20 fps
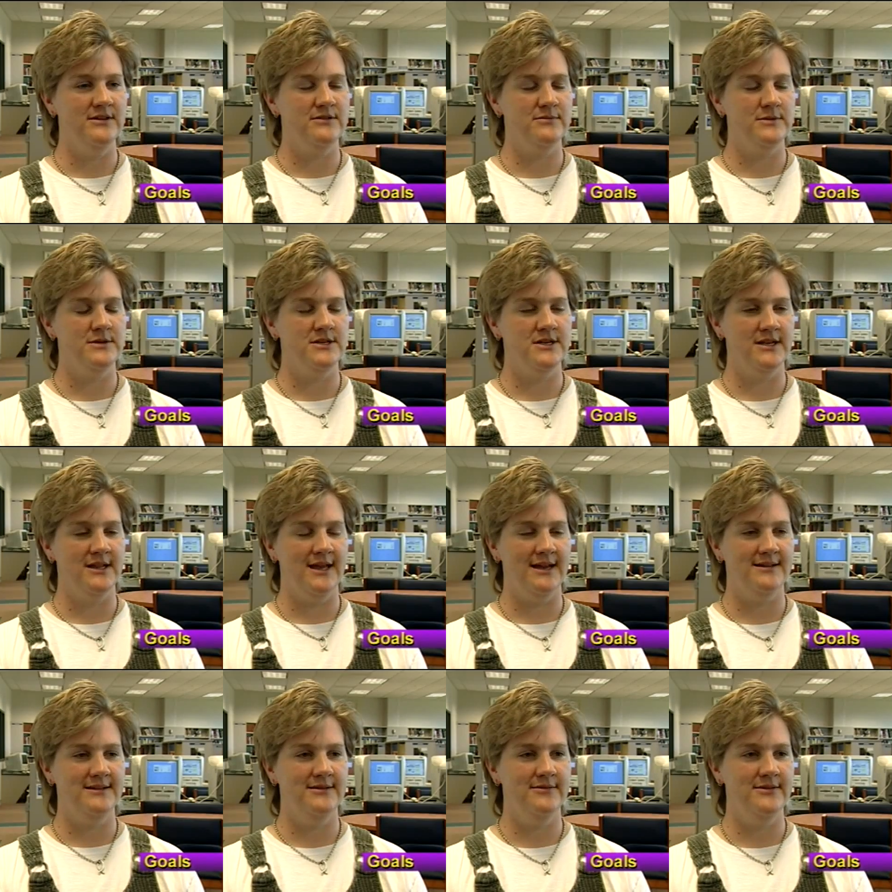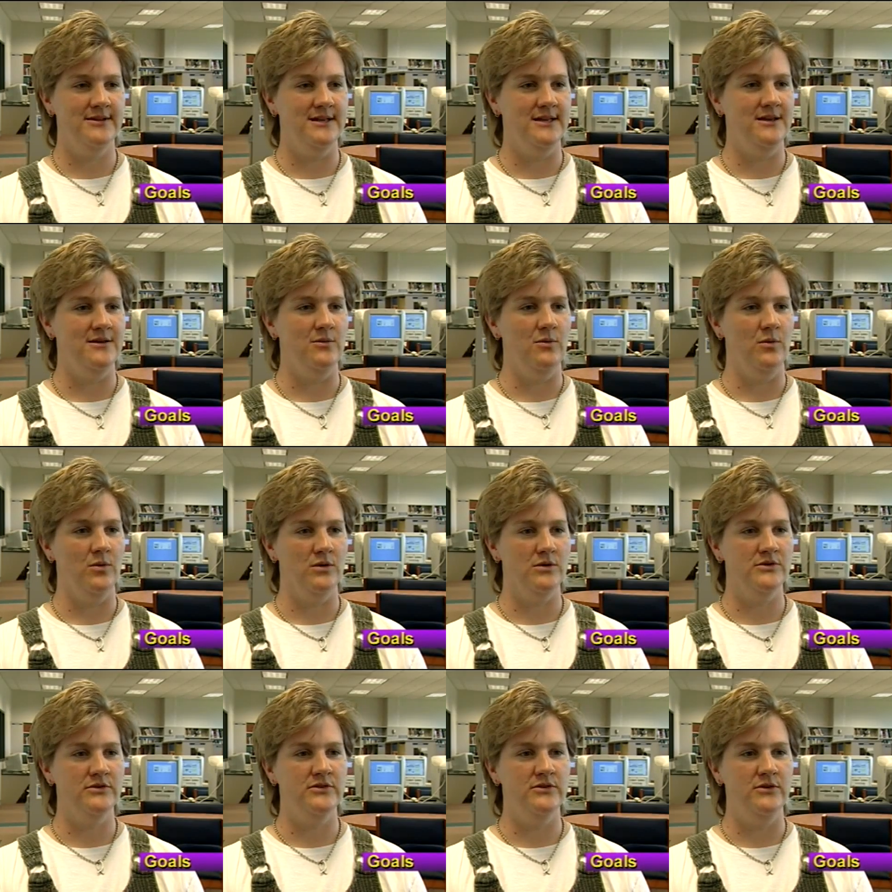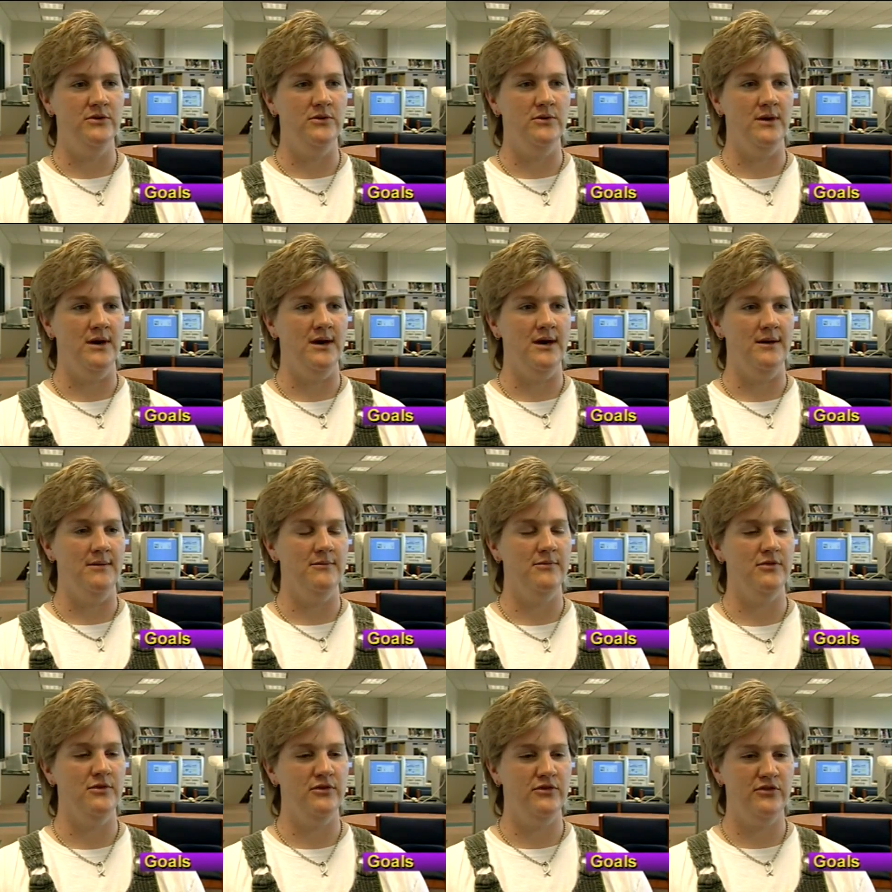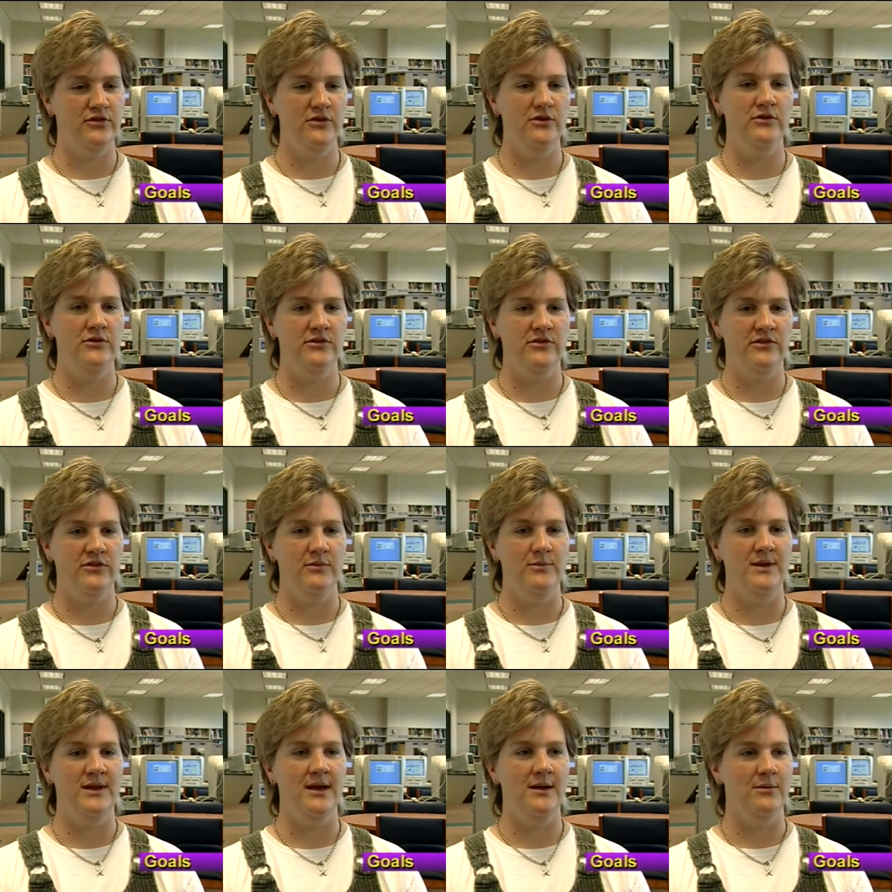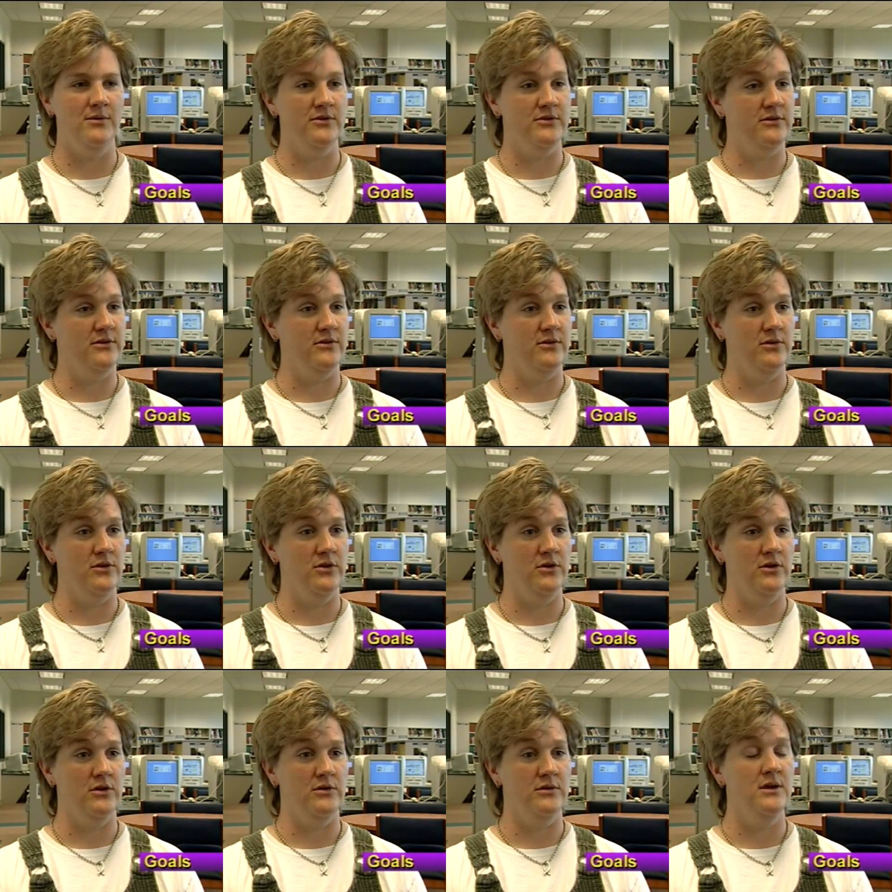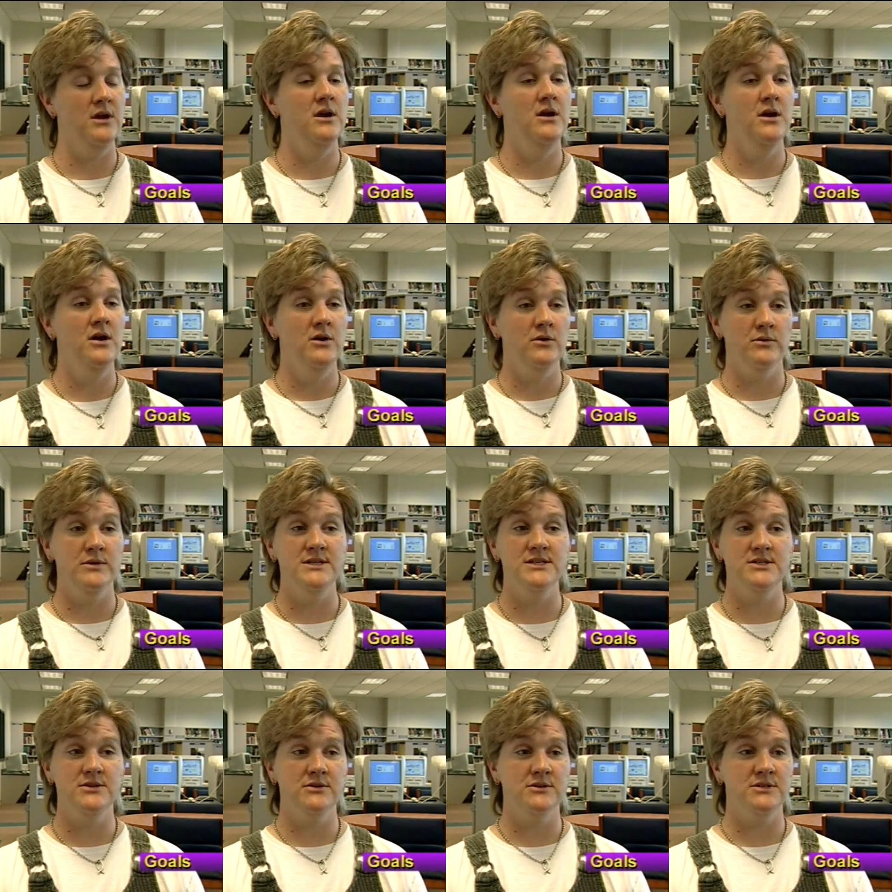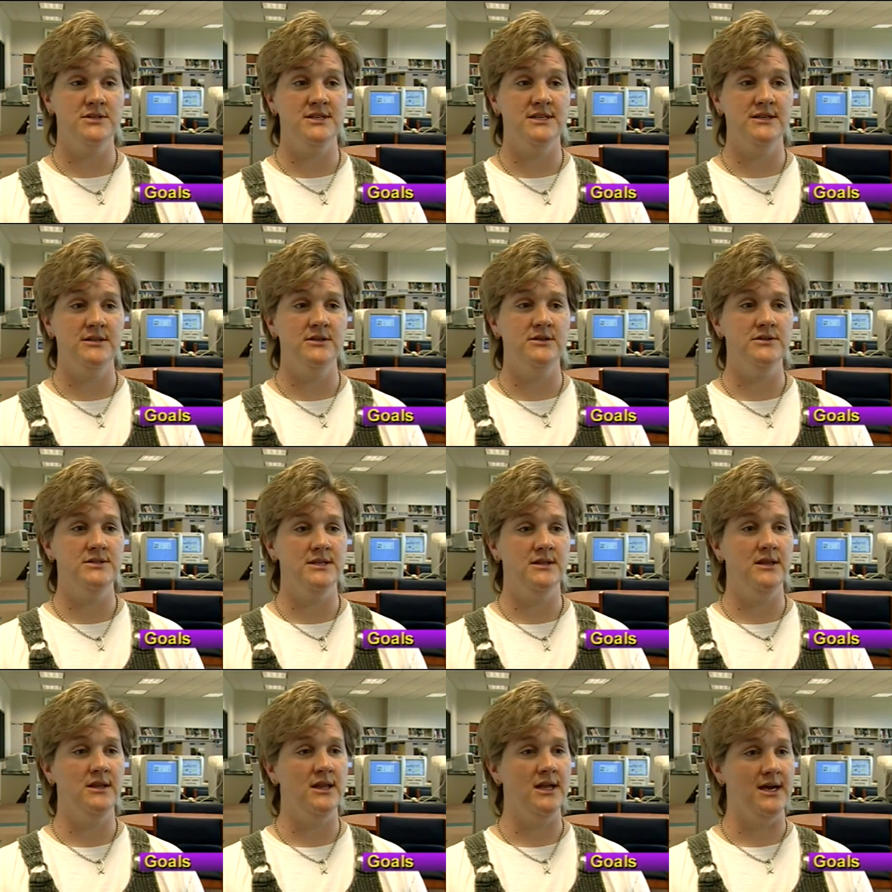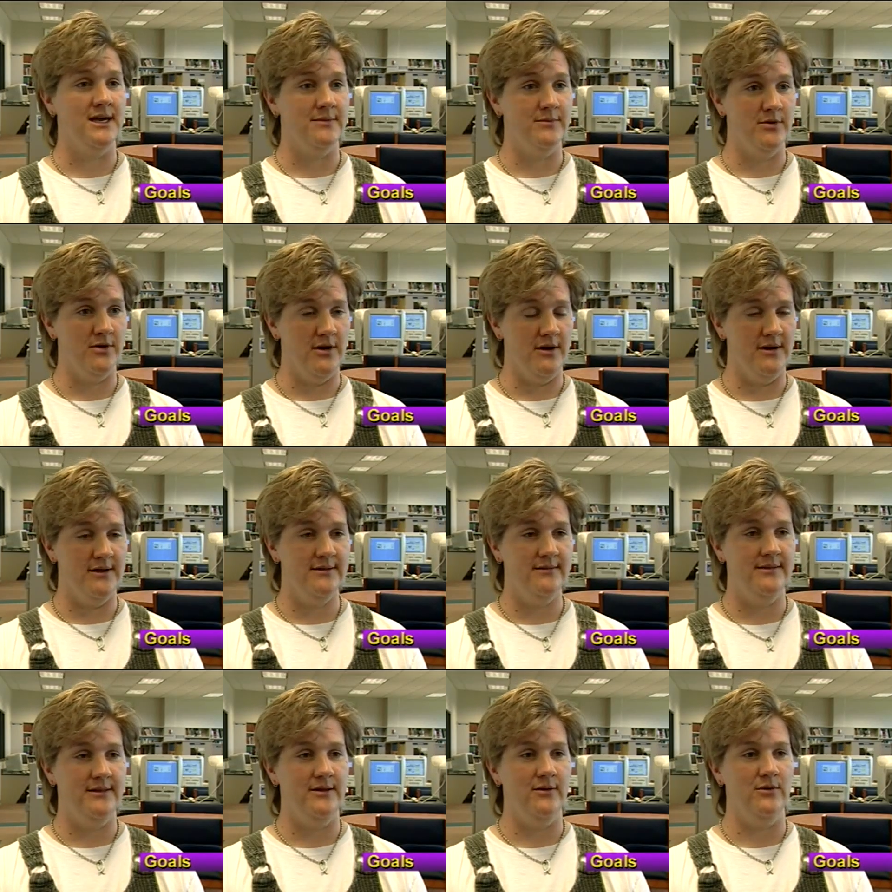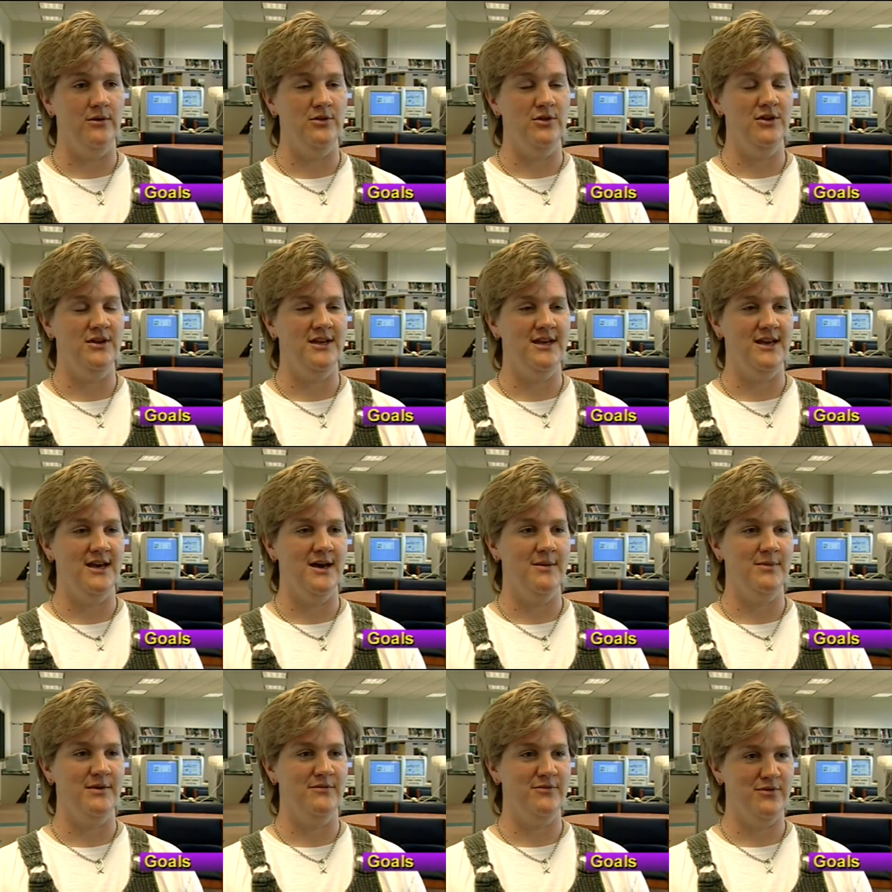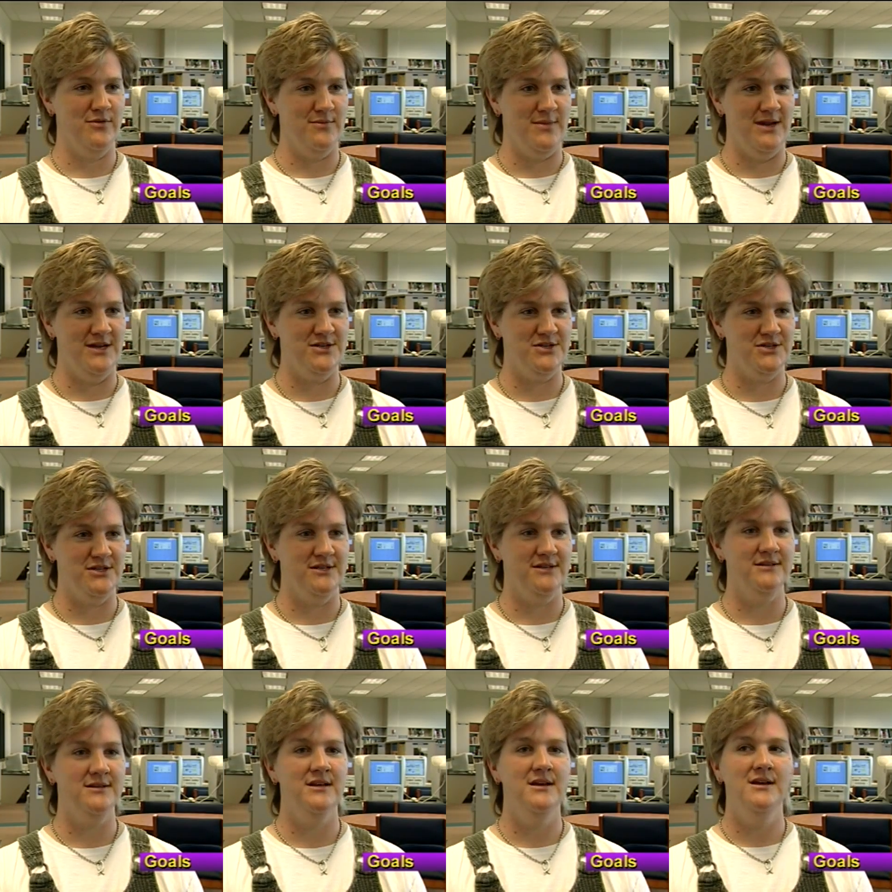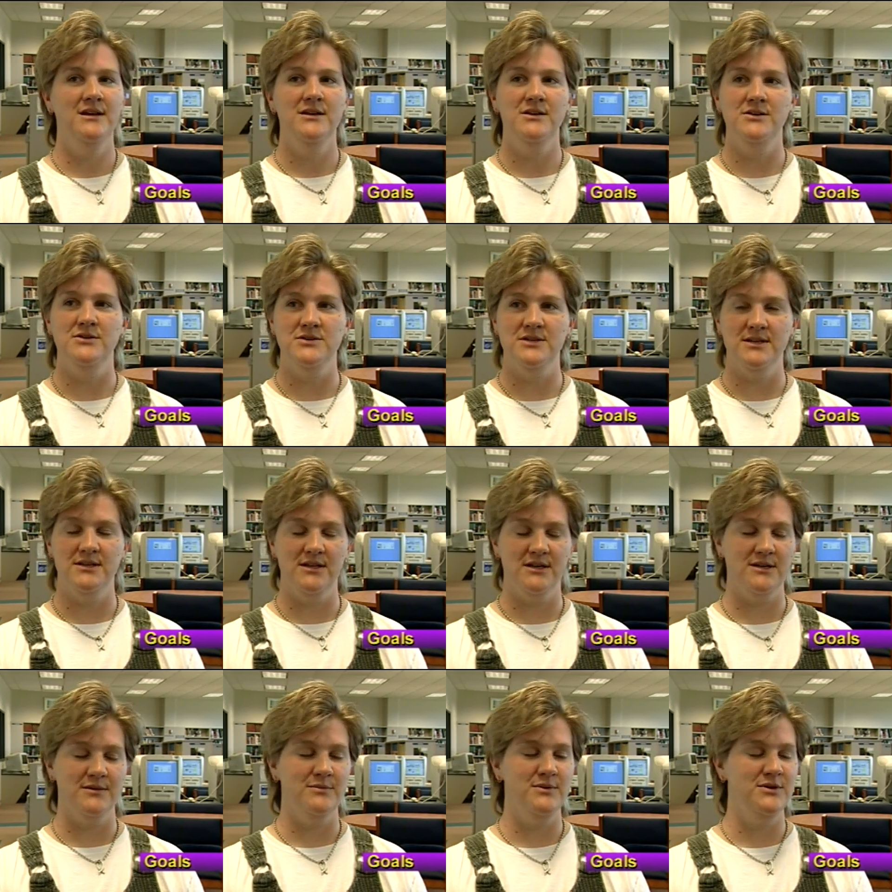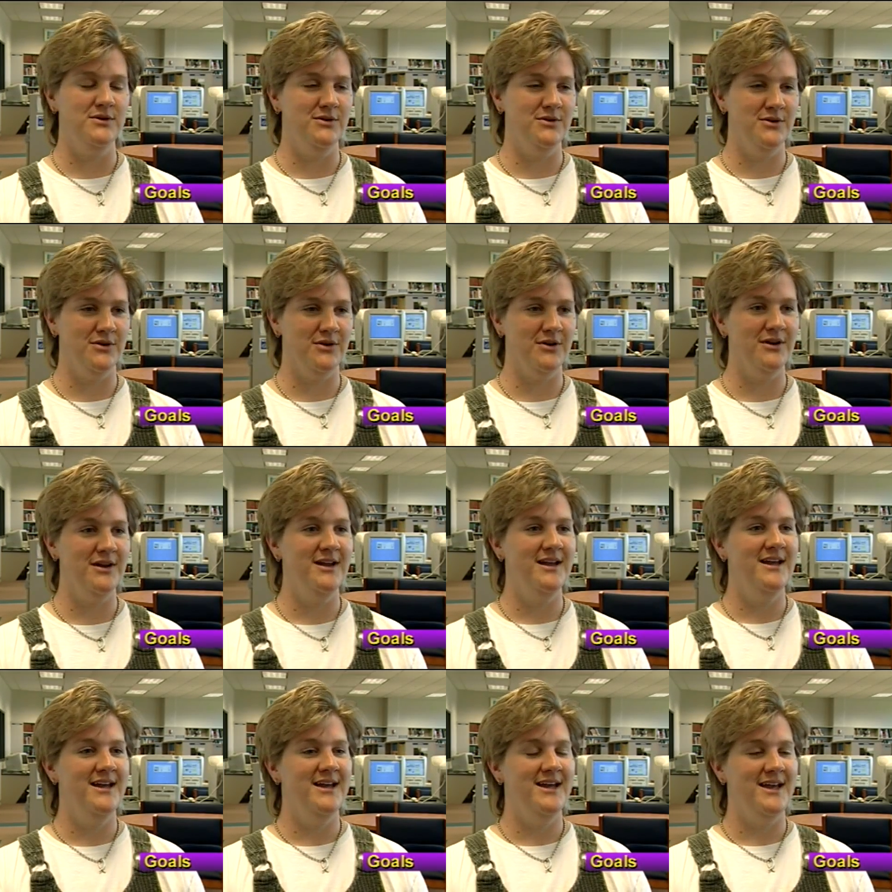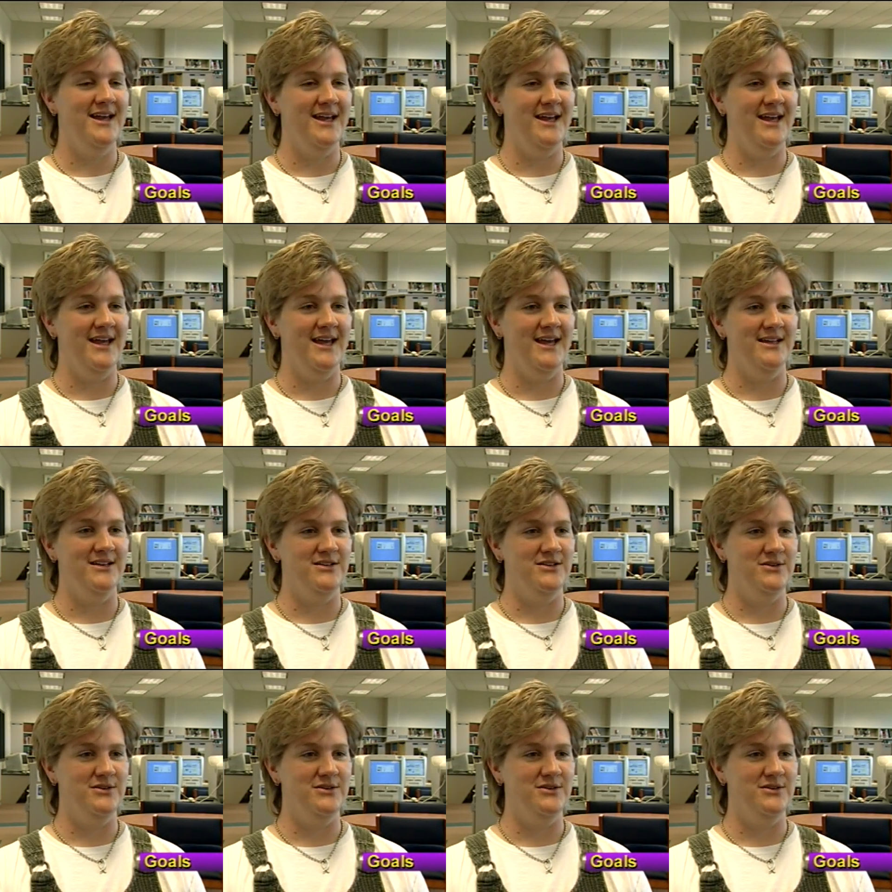this particular activity were for the students to be able to learn research skills in the library. They were looking up information using the computer and